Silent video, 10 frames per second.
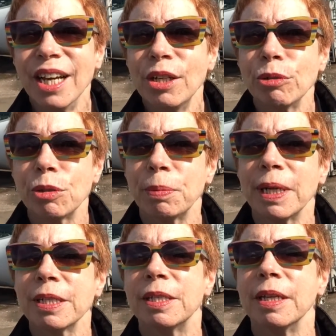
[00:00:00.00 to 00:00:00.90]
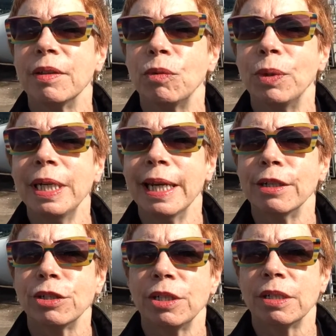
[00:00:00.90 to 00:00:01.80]
No surprise then that wind
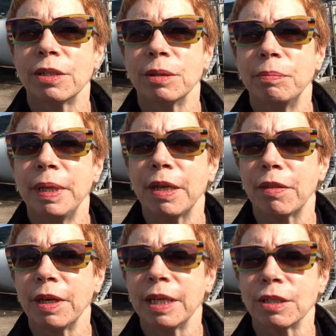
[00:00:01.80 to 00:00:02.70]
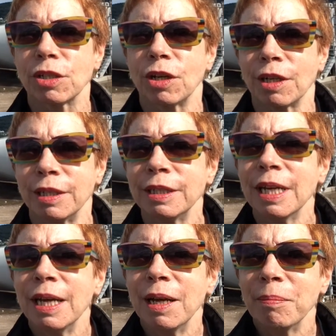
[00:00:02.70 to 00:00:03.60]
energy is a big thing in Scotland,
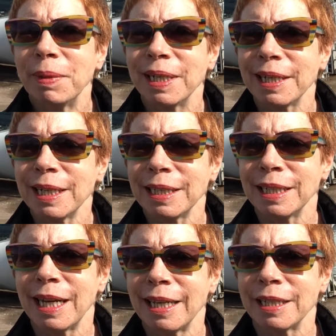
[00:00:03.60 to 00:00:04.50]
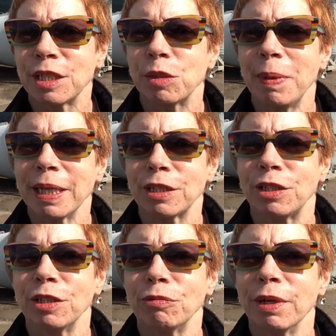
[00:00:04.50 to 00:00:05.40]
but little did I expect
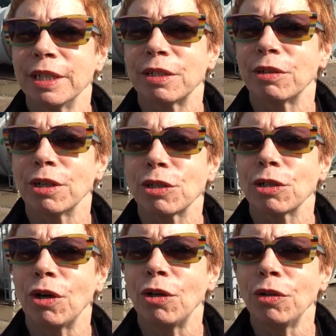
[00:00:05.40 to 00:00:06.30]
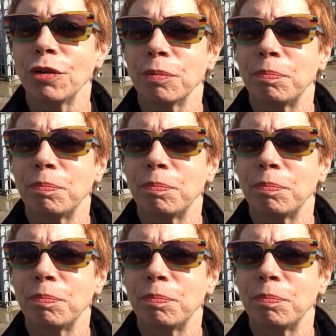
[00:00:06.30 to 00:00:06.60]
to run across all the